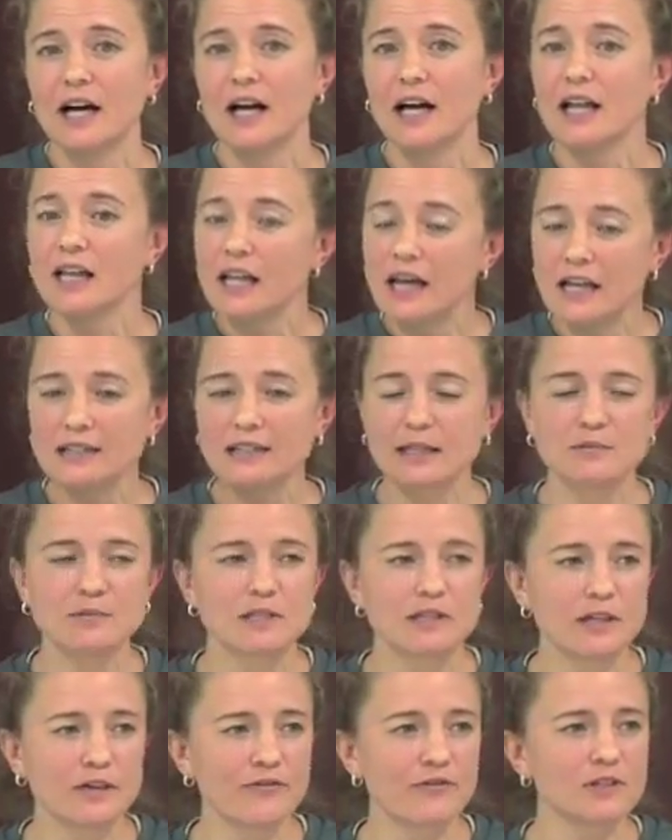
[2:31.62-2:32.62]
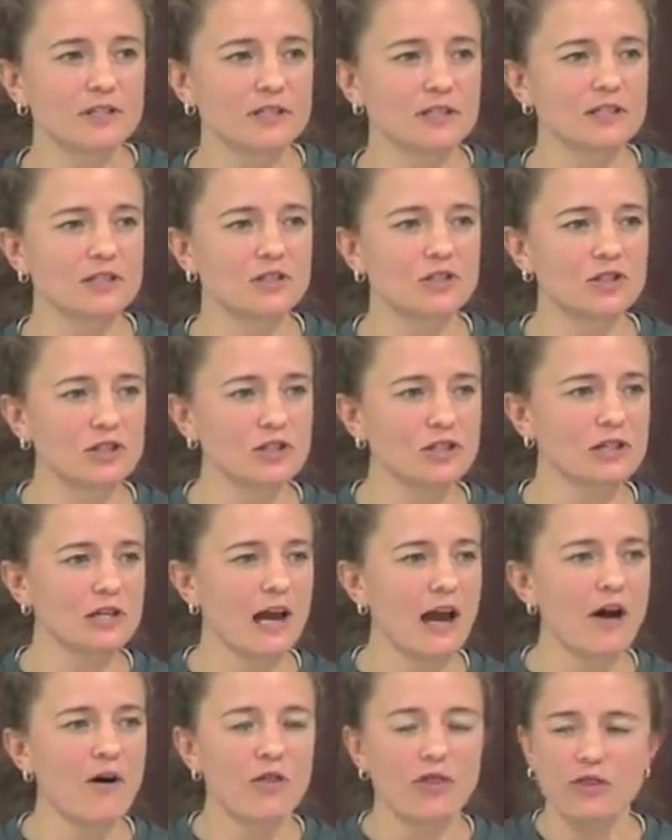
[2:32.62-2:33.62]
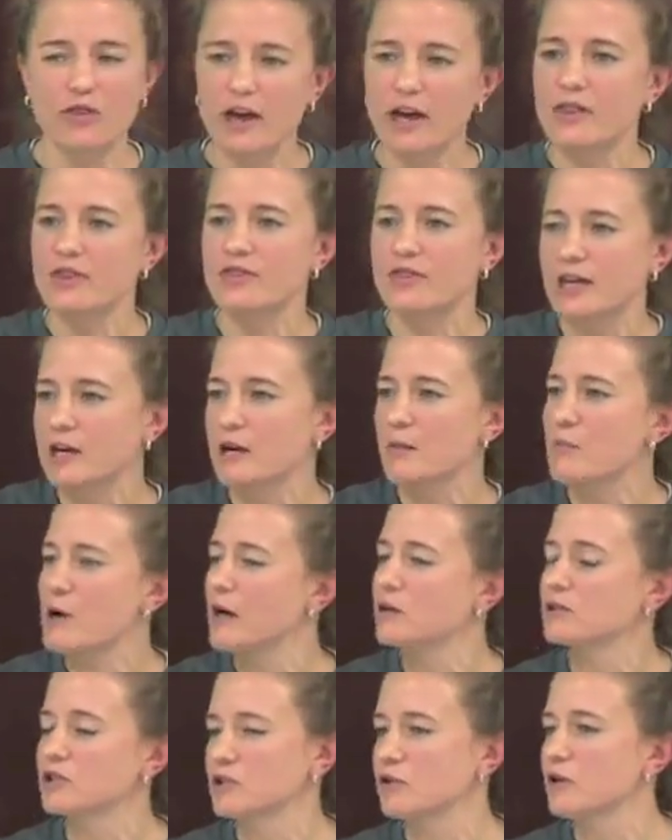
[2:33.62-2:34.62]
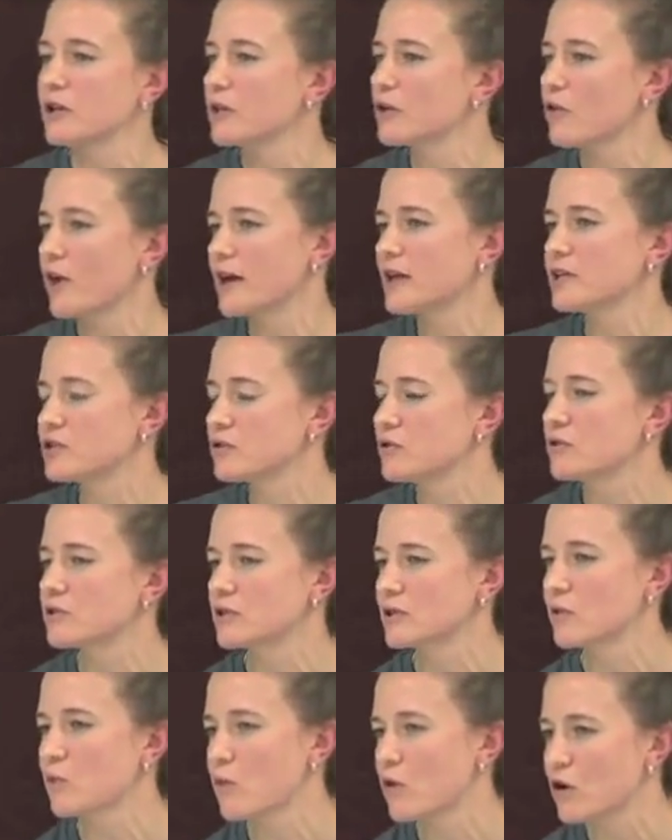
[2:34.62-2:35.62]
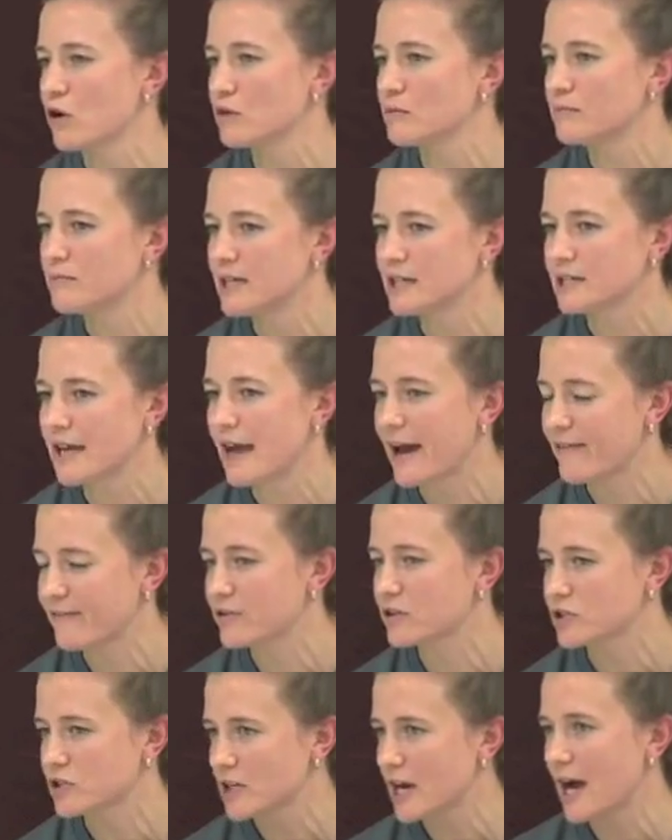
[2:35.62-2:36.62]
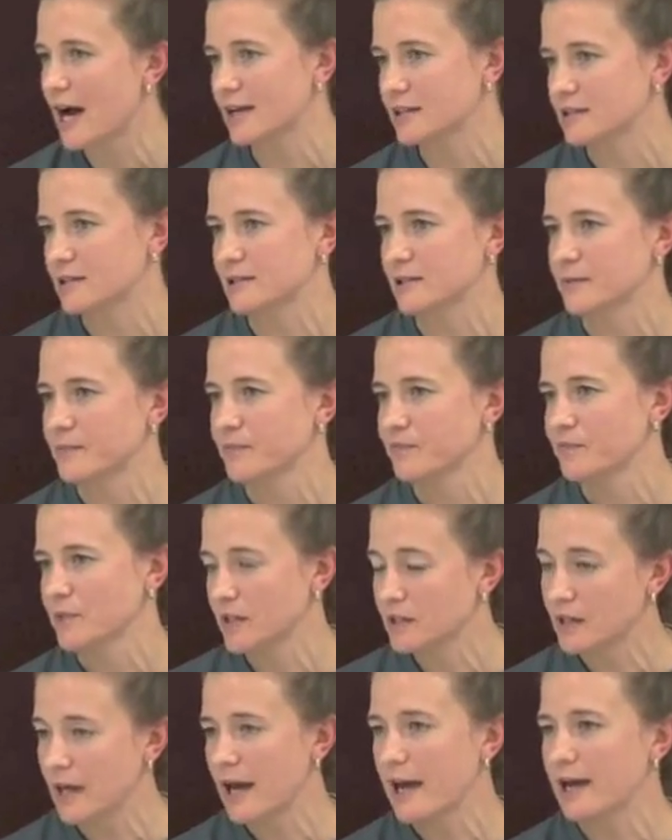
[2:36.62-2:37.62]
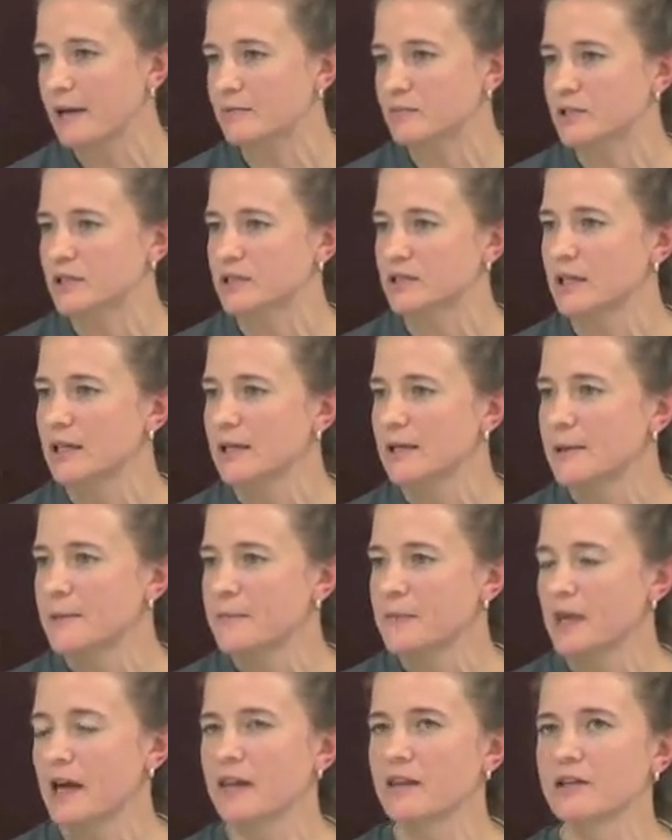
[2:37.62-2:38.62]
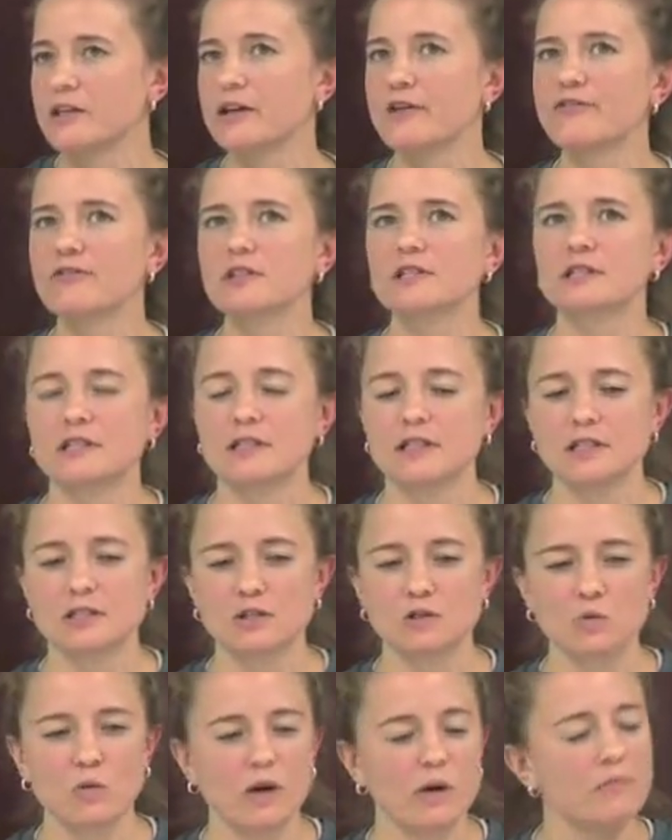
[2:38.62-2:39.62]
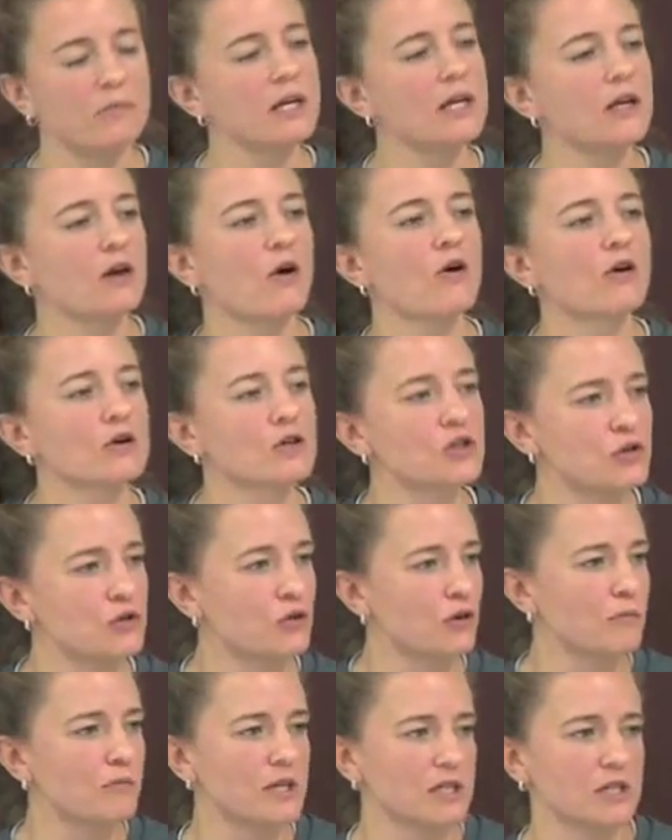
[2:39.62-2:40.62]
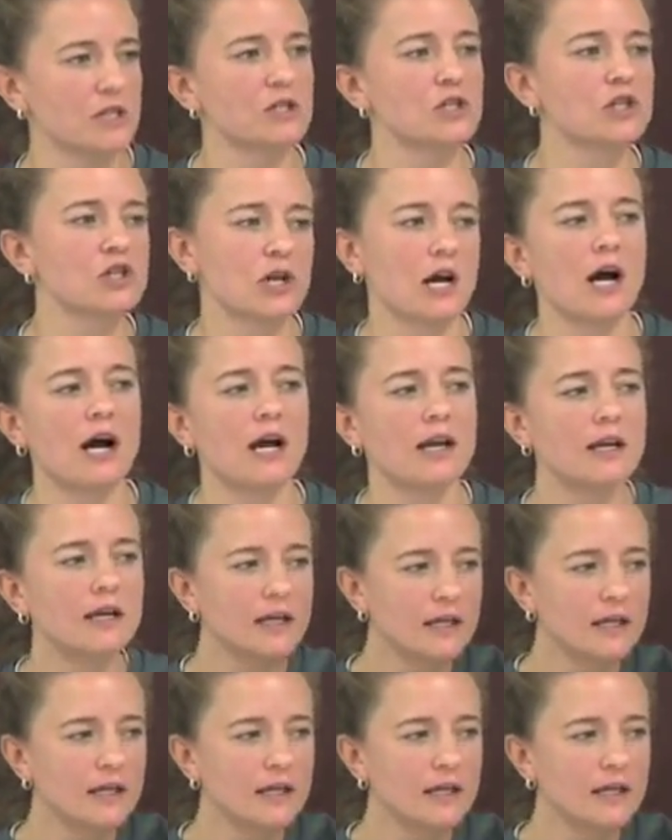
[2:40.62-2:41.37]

A lot of times the difference is just how they think about shooting. The greatest shooters in the world miss half their shots in games. And the difference is when a mediocre shooter misses a shot,